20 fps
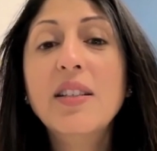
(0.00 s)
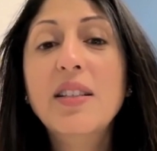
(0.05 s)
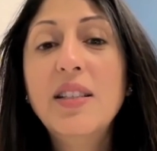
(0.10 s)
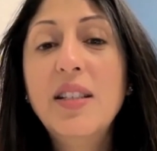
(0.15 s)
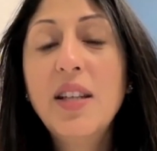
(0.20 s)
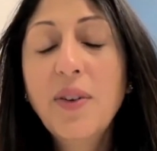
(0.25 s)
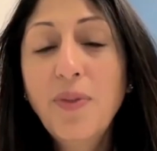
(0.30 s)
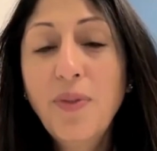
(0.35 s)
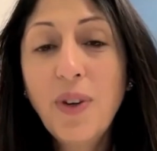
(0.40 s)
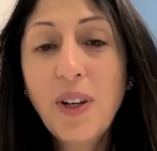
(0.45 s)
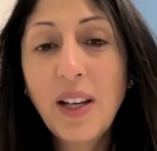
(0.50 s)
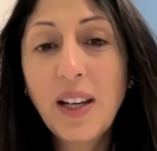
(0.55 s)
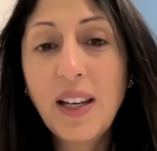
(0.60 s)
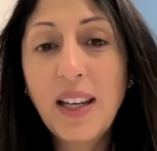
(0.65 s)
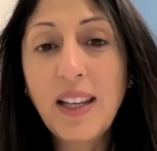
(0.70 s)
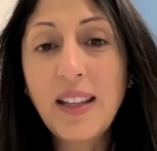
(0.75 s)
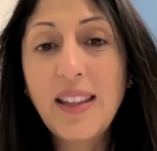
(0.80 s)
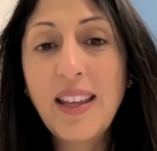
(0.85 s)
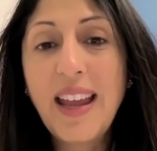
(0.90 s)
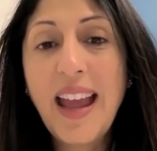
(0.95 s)

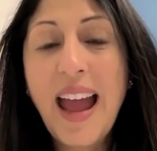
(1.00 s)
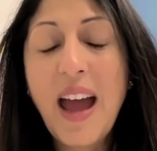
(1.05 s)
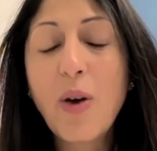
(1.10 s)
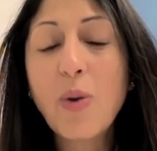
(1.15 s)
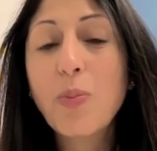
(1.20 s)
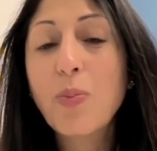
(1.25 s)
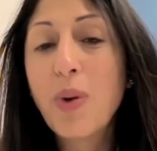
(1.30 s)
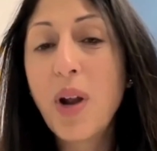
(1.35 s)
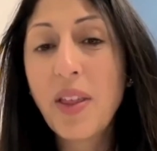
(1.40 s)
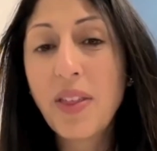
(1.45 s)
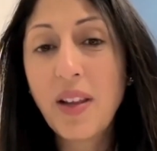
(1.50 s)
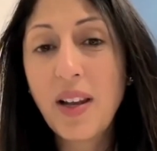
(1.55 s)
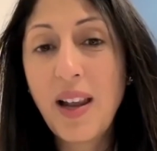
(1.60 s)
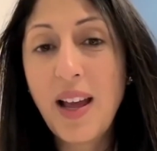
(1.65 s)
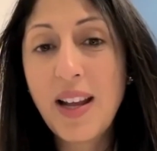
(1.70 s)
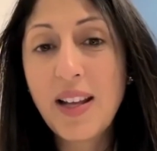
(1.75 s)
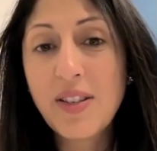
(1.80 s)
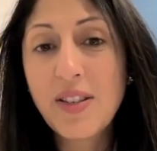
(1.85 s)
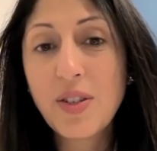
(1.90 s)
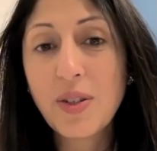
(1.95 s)
Differently, the Hound
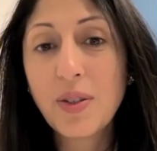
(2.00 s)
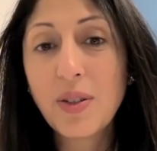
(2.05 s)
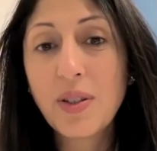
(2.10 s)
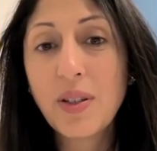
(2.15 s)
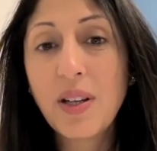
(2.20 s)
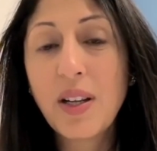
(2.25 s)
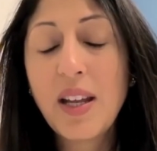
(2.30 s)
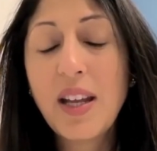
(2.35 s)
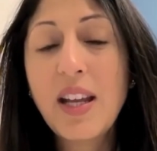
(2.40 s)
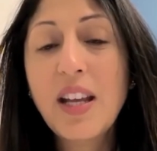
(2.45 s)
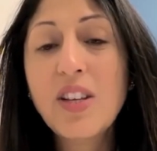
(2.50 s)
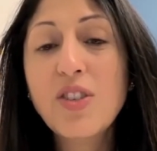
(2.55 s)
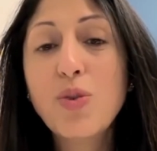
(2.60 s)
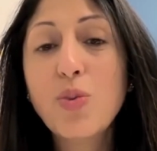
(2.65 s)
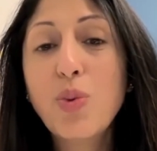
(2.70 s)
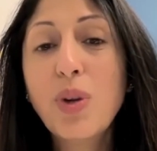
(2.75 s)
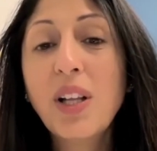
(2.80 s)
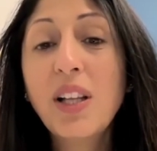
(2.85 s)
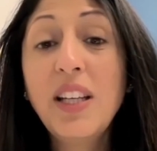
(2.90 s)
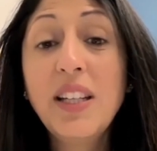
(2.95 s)
Breathalizer is
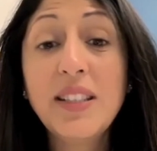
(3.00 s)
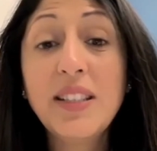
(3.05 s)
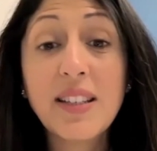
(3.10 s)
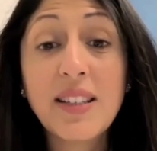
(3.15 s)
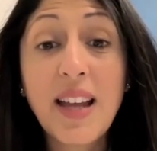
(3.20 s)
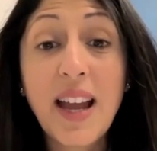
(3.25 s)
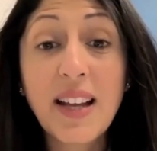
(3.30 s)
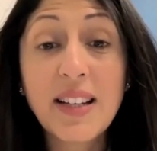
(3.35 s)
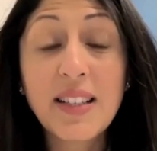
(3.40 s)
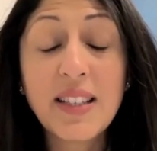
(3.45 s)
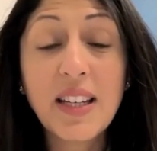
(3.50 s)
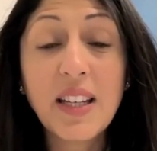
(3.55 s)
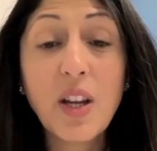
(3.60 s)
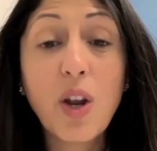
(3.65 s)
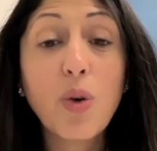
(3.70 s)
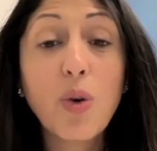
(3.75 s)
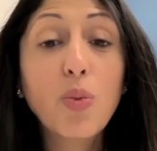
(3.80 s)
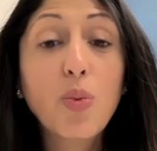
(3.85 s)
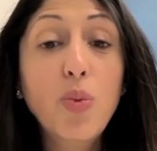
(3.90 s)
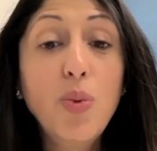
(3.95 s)
really detecting
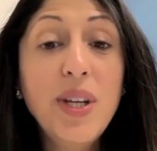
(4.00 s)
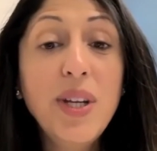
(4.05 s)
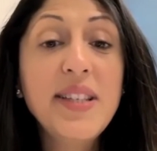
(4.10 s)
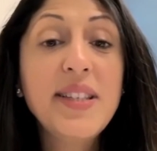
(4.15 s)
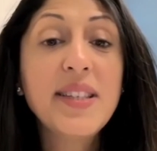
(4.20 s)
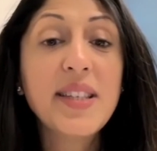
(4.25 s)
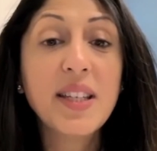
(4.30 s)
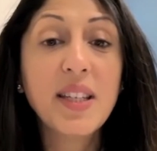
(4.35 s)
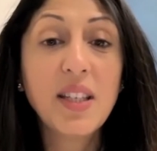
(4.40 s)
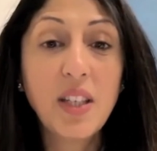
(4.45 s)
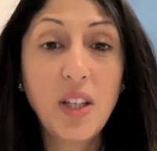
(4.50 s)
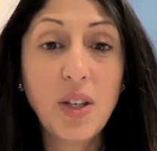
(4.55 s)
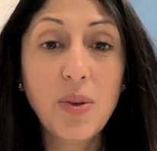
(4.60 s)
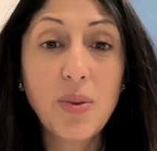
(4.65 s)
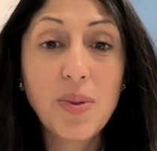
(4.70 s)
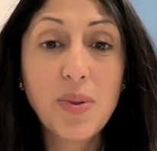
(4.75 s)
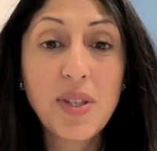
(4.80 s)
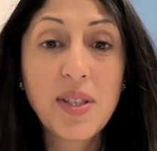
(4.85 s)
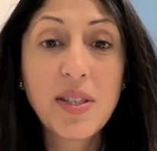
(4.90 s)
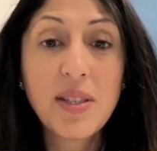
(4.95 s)
recent
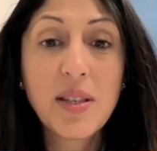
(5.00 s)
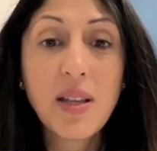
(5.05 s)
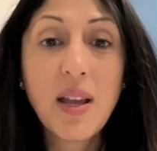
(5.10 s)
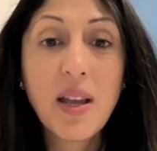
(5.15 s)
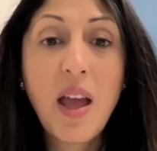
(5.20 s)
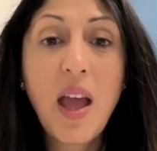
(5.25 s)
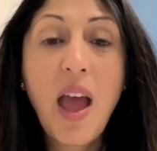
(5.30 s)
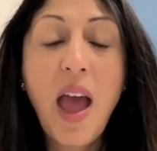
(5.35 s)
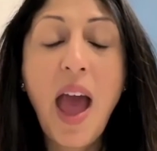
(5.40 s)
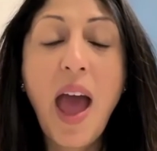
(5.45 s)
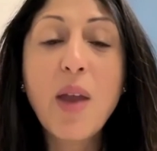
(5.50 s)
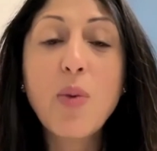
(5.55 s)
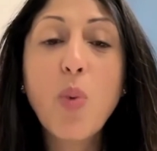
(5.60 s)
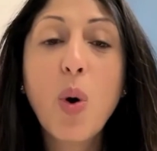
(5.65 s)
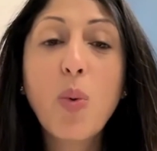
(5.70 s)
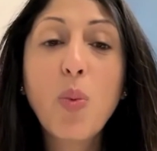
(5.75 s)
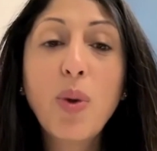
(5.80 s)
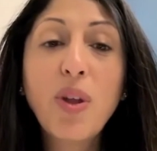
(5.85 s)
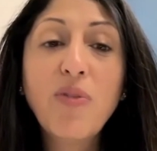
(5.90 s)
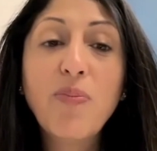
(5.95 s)
use. And
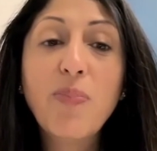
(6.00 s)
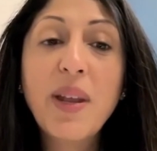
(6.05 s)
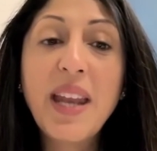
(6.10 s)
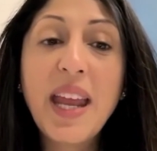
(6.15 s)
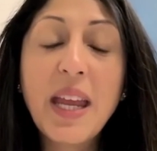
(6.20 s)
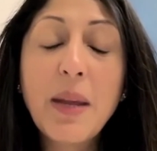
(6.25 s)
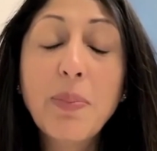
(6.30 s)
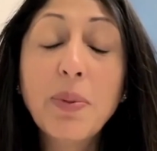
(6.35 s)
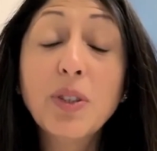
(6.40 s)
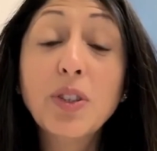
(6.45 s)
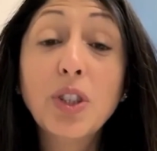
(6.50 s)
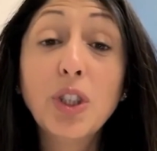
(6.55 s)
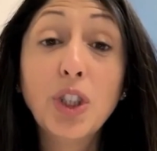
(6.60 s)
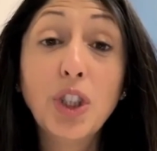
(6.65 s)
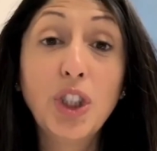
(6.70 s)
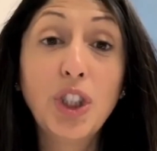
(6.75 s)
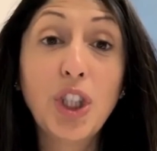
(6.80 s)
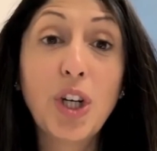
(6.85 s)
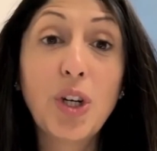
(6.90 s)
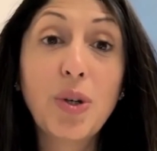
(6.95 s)
what we've been able to
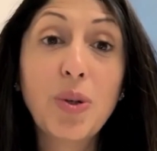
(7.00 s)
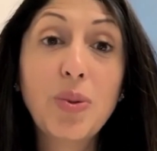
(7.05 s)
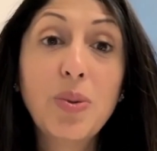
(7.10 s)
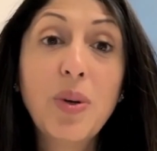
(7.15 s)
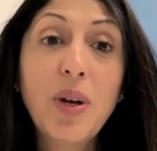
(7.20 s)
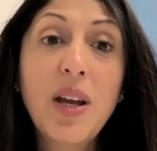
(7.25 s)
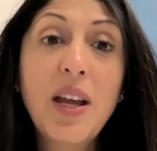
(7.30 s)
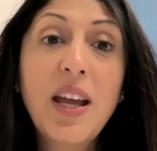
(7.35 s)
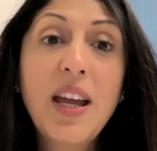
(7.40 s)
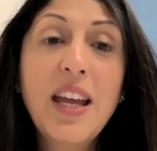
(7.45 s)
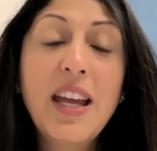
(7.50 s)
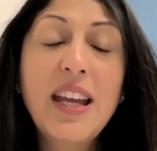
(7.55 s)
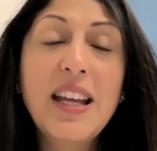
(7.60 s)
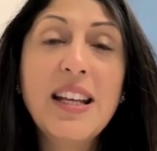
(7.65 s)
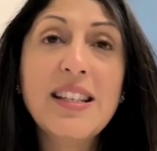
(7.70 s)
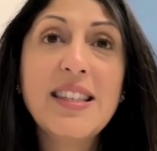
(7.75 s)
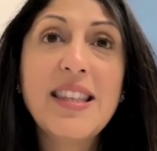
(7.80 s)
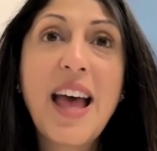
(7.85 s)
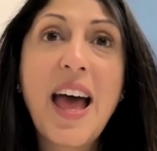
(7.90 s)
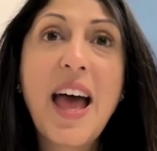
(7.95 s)
show
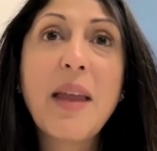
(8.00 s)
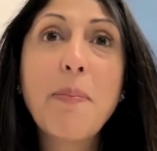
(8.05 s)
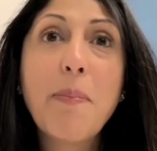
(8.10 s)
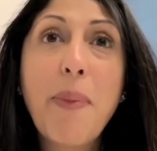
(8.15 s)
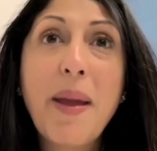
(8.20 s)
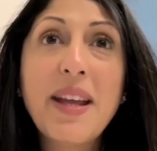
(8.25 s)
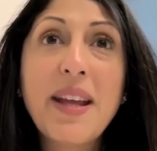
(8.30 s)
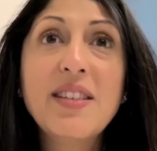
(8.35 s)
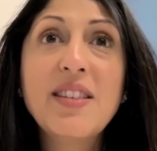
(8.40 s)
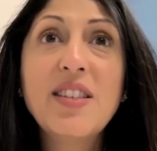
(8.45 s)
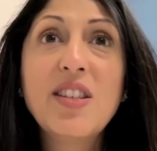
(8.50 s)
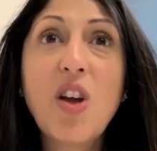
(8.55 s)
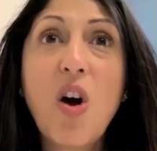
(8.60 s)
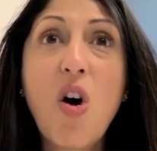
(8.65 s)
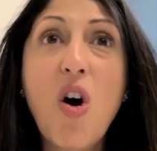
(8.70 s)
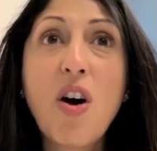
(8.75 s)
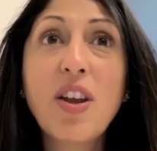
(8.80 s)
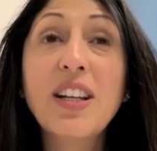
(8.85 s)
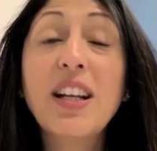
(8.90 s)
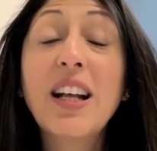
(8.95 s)
is that based
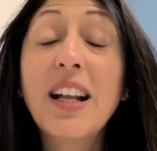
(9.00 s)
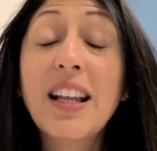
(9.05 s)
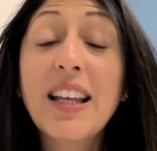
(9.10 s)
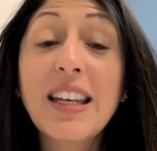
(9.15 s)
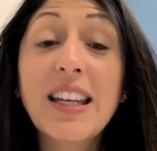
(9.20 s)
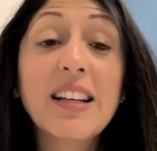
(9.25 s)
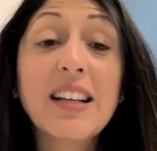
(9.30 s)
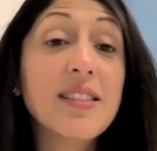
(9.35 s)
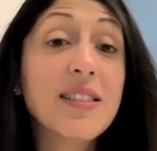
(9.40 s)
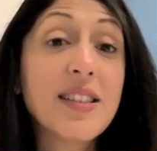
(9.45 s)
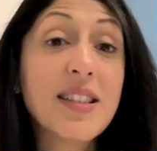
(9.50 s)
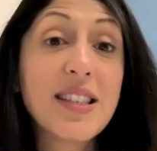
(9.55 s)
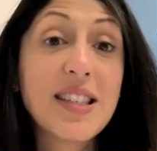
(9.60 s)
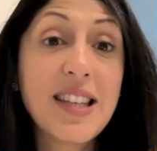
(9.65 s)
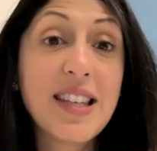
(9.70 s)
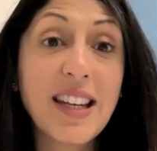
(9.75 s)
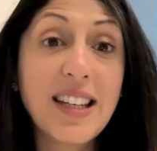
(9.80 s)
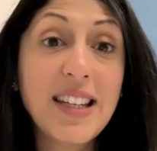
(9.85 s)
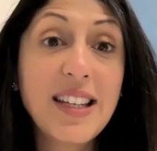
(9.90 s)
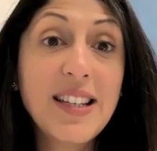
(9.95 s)
on clinical
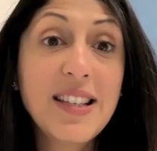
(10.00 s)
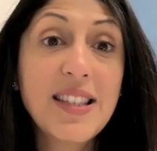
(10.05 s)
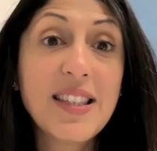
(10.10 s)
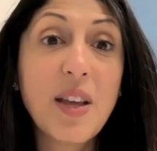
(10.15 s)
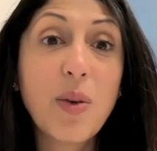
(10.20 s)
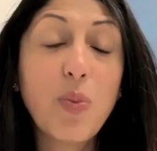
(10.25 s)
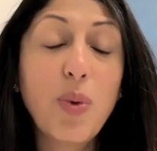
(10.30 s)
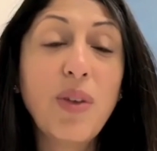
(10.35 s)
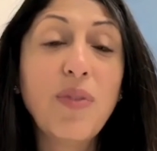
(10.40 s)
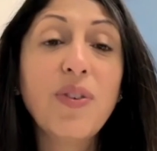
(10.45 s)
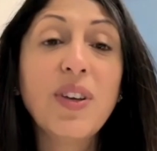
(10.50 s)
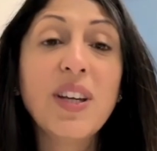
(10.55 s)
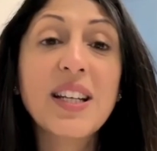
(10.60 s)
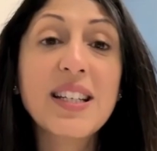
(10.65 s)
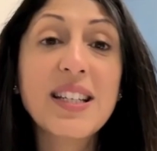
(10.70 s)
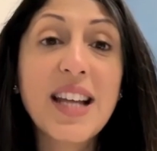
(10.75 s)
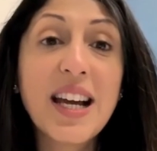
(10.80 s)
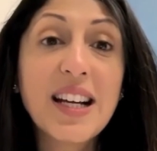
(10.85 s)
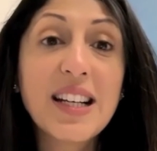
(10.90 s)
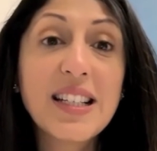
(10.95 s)
studies that we've
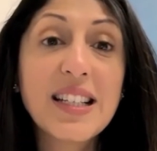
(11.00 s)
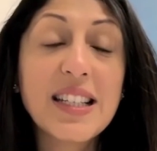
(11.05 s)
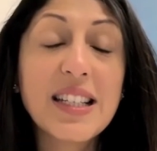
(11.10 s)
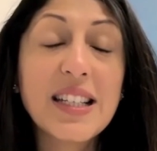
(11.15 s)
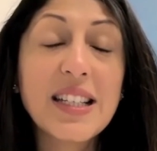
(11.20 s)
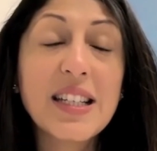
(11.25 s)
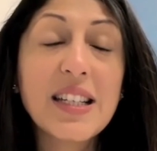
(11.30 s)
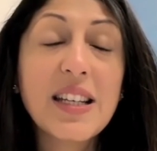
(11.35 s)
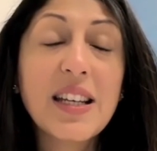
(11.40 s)
conducted,